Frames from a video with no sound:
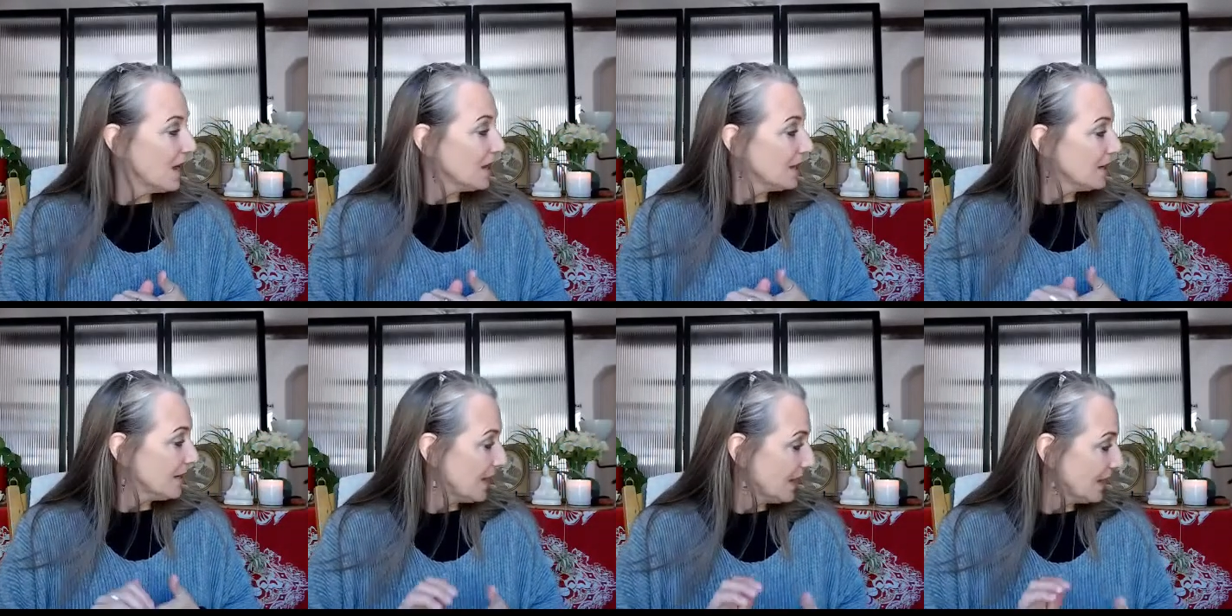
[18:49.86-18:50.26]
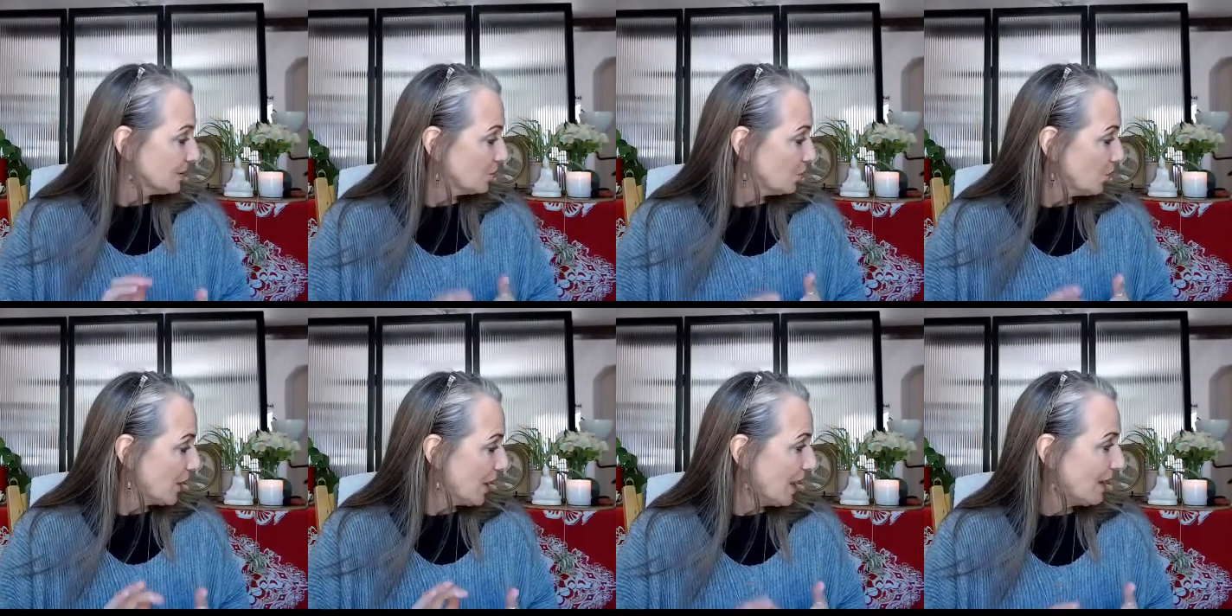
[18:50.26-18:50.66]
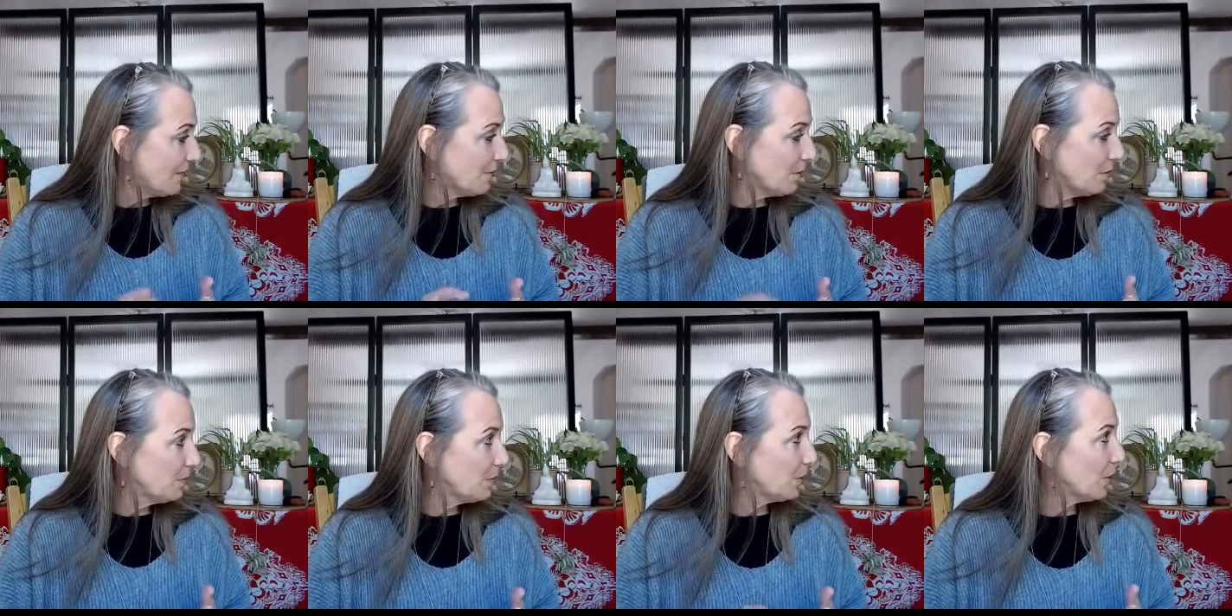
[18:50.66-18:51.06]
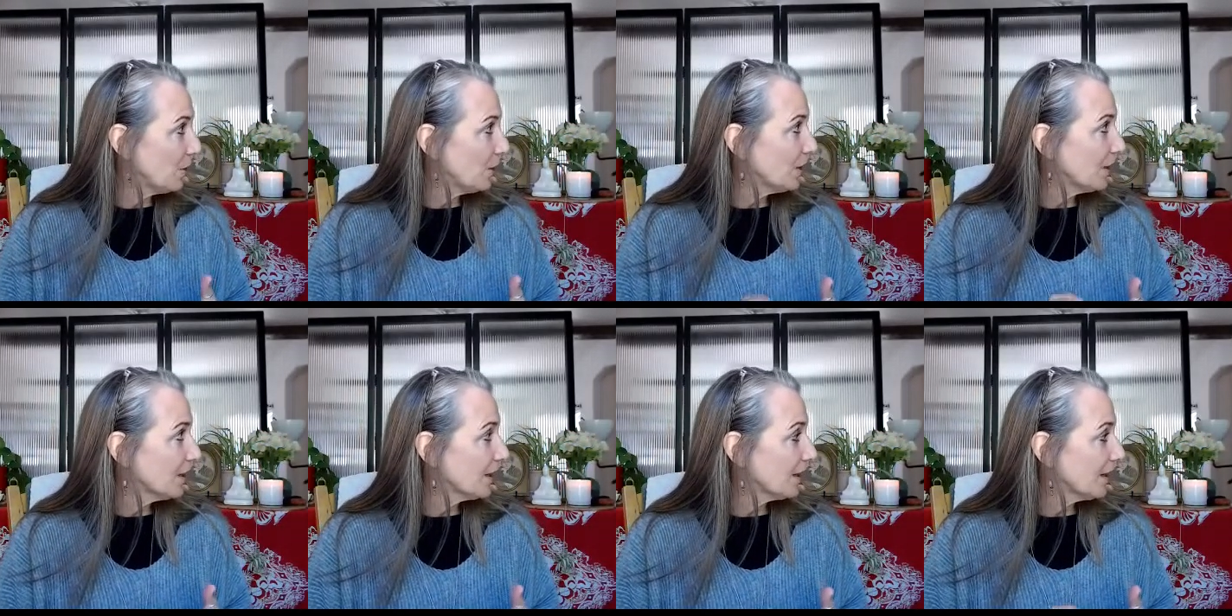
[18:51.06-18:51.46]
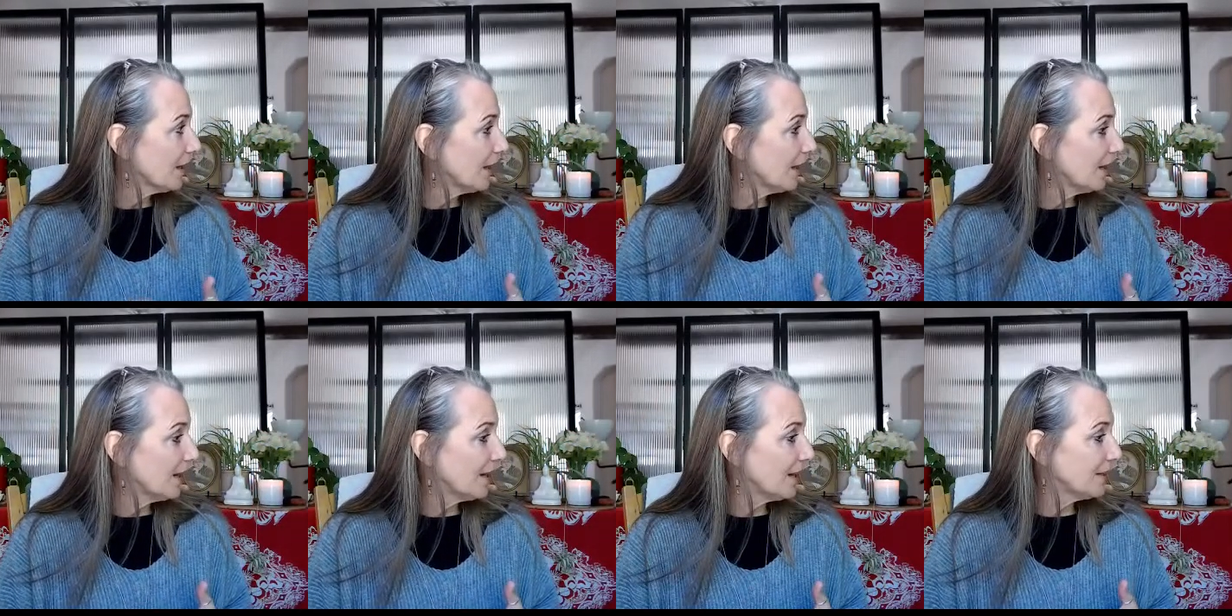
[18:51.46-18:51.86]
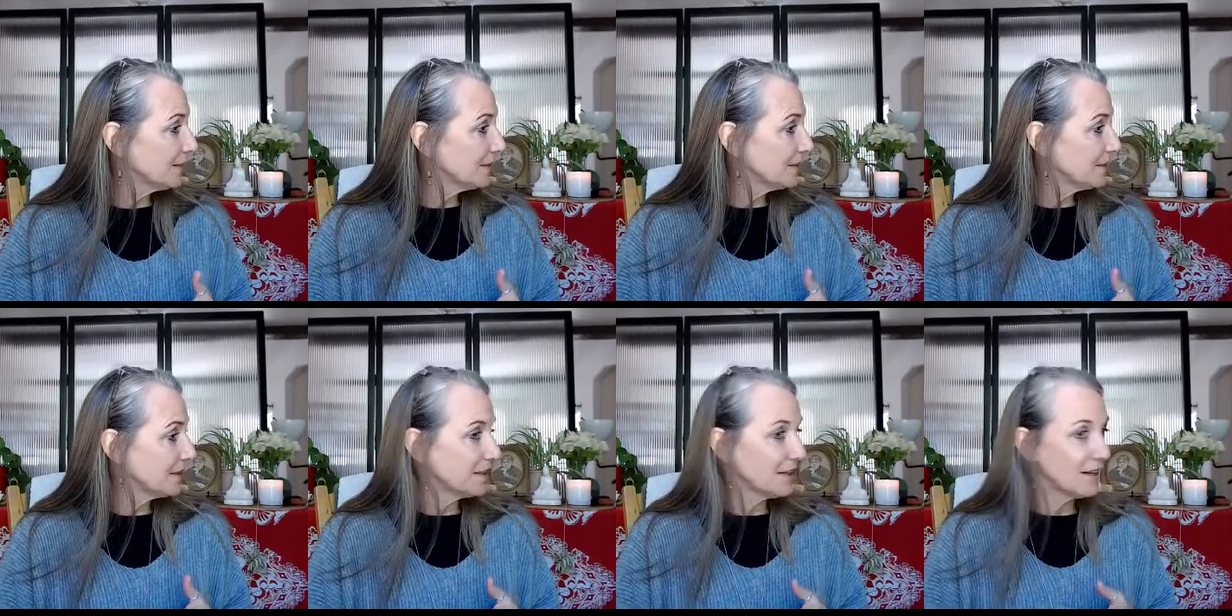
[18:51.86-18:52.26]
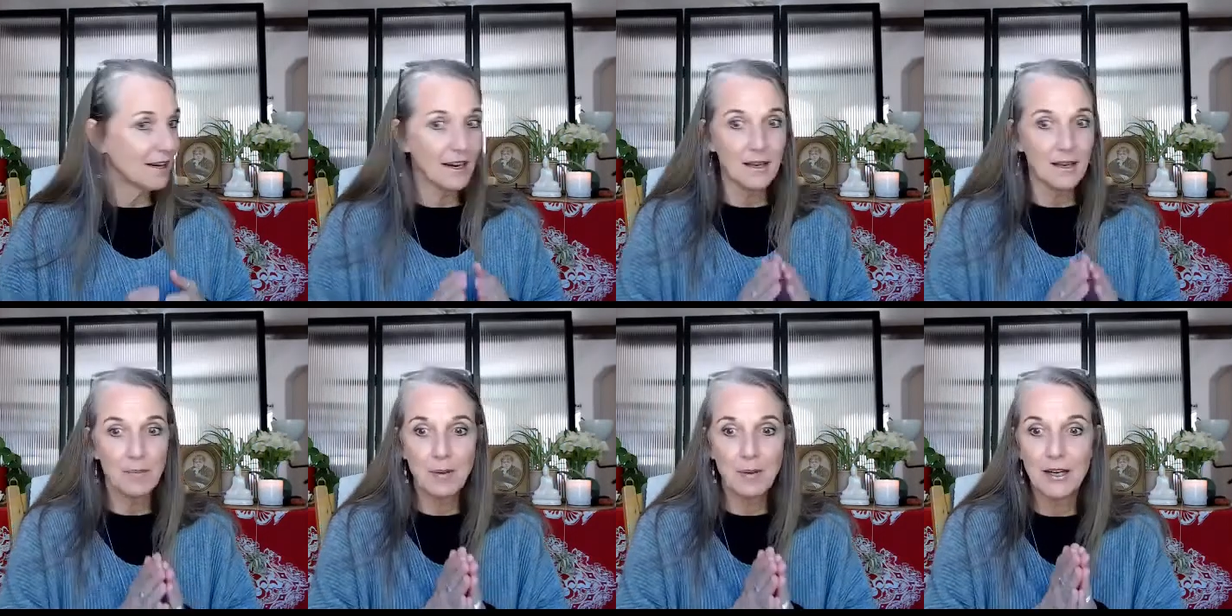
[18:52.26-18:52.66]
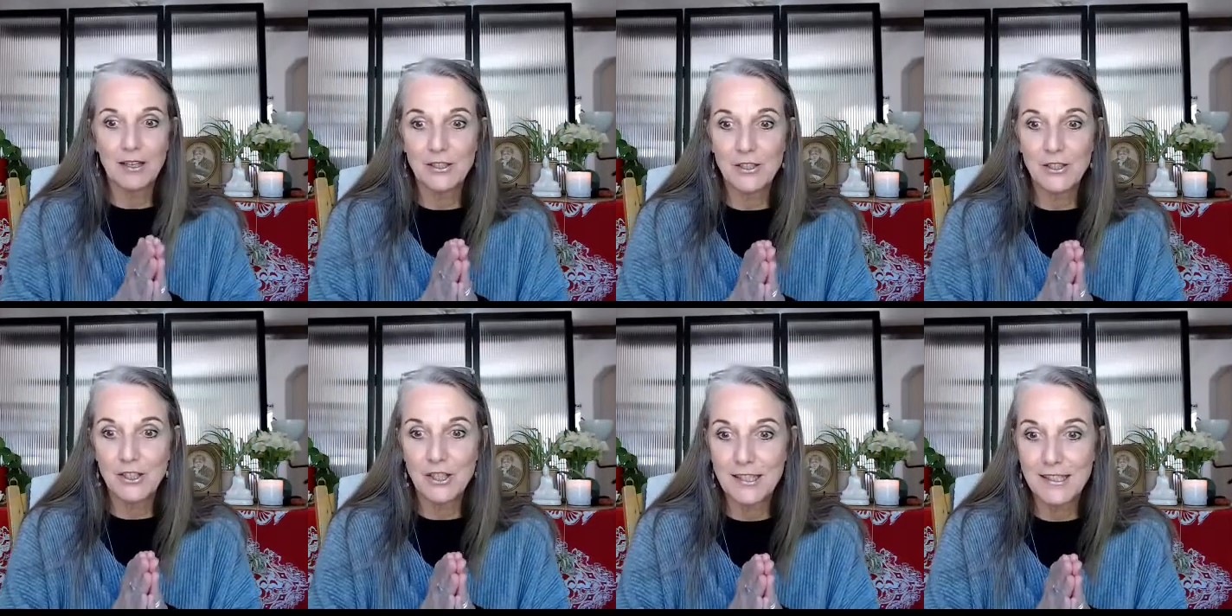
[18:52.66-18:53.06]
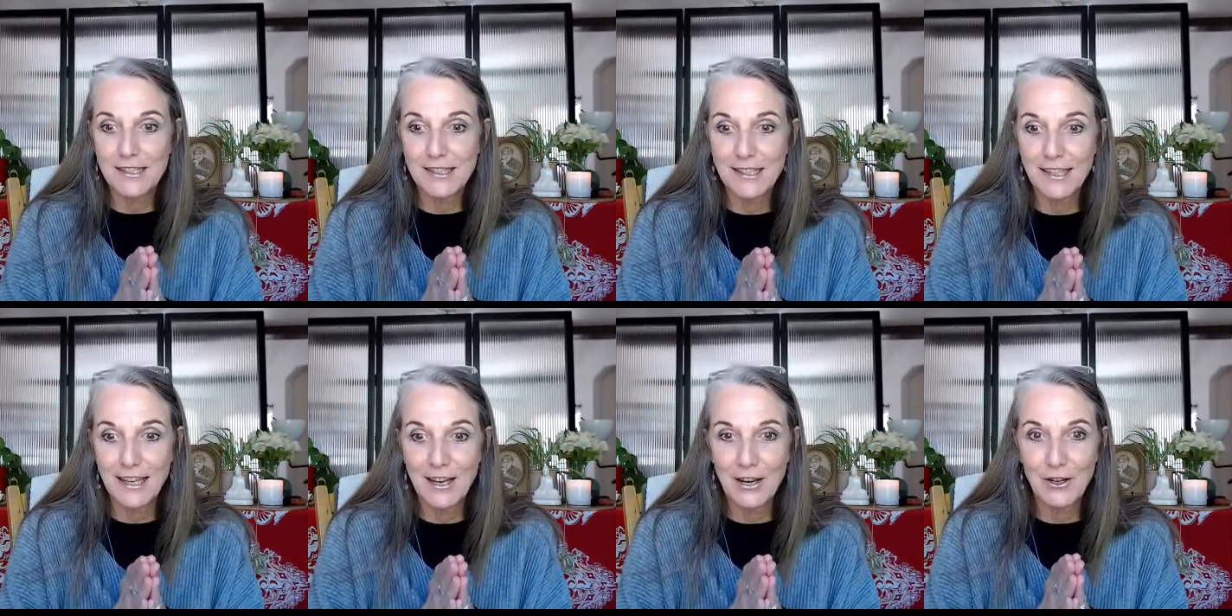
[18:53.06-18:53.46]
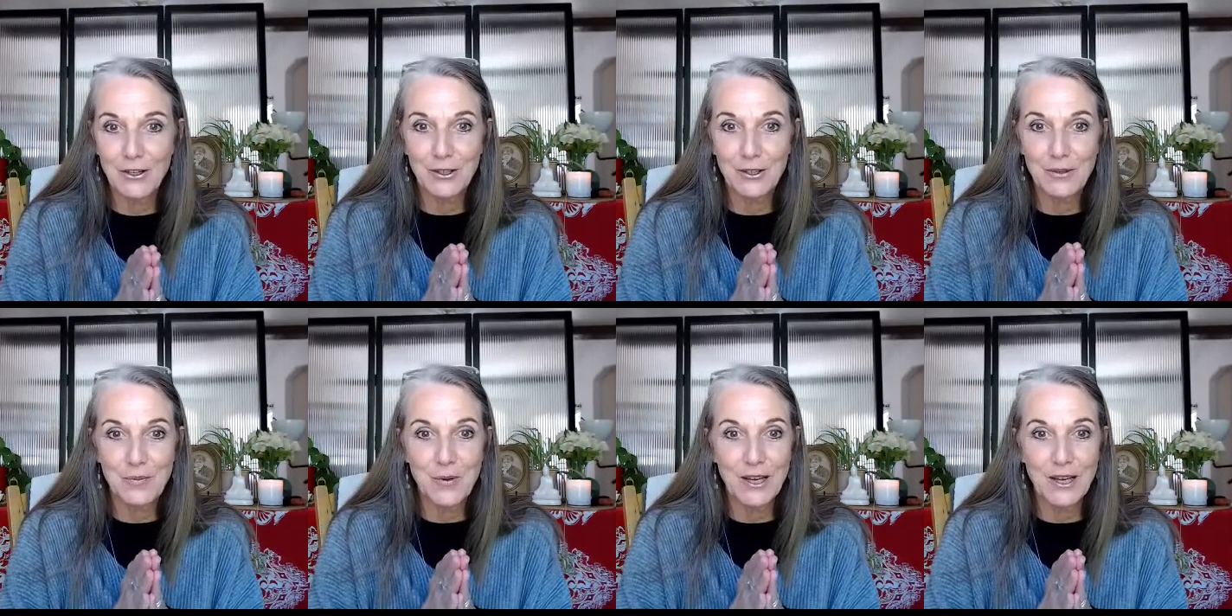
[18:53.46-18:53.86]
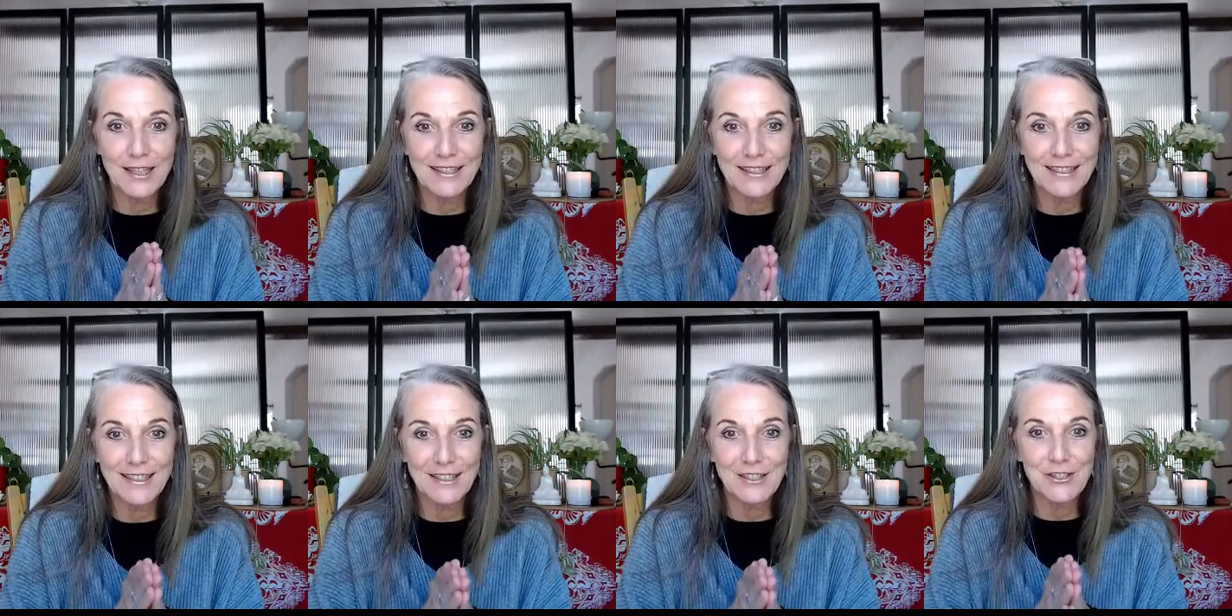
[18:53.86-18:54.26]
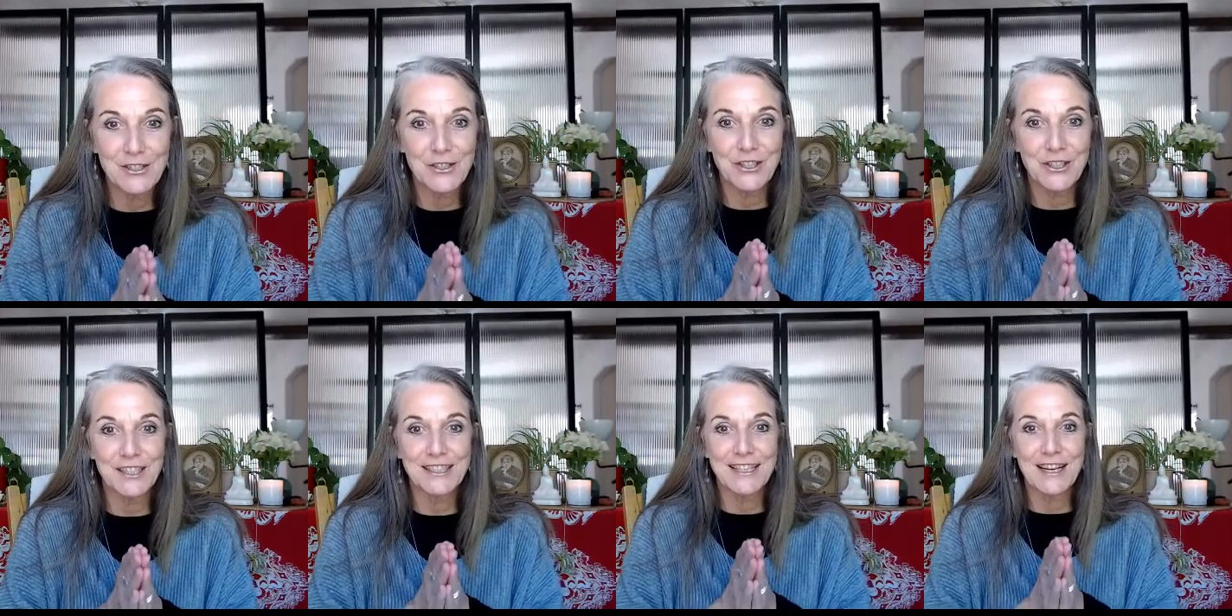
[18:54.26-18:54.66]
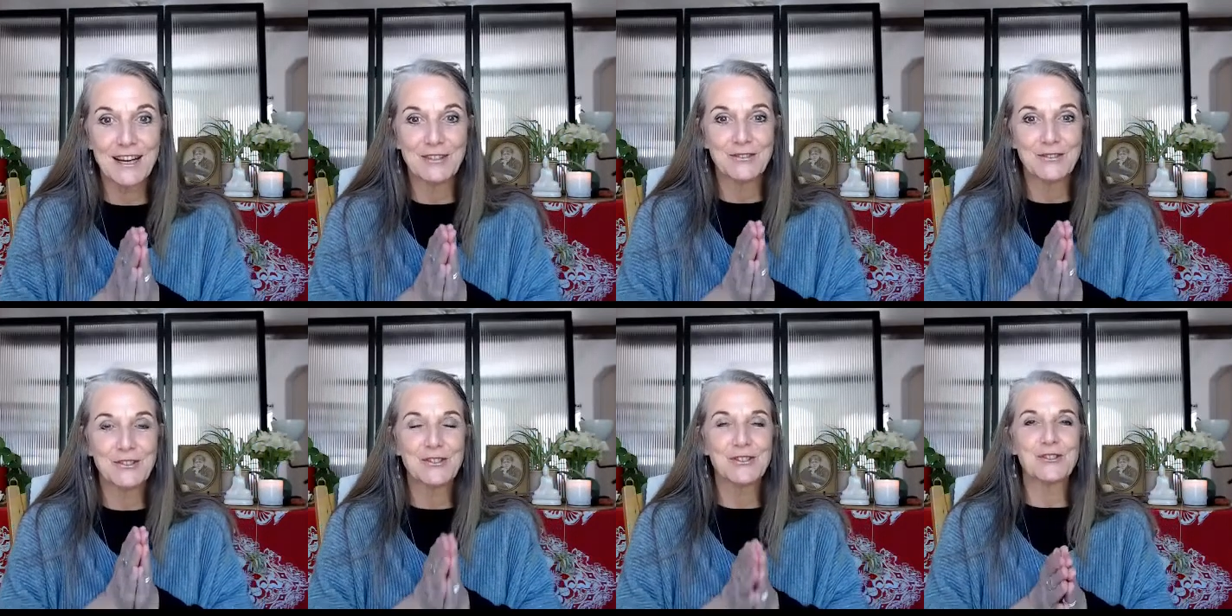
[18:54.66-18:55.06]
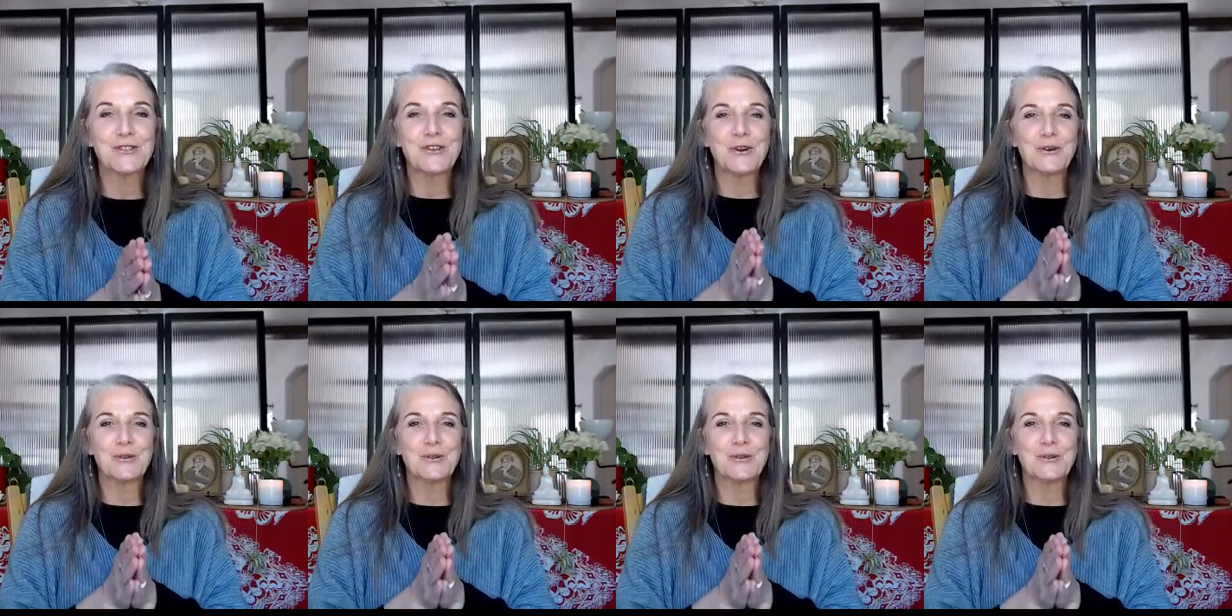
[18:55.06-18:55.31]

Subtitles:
Yes, we have a book, and I apologize to Carolyn Whalen. I took it down to show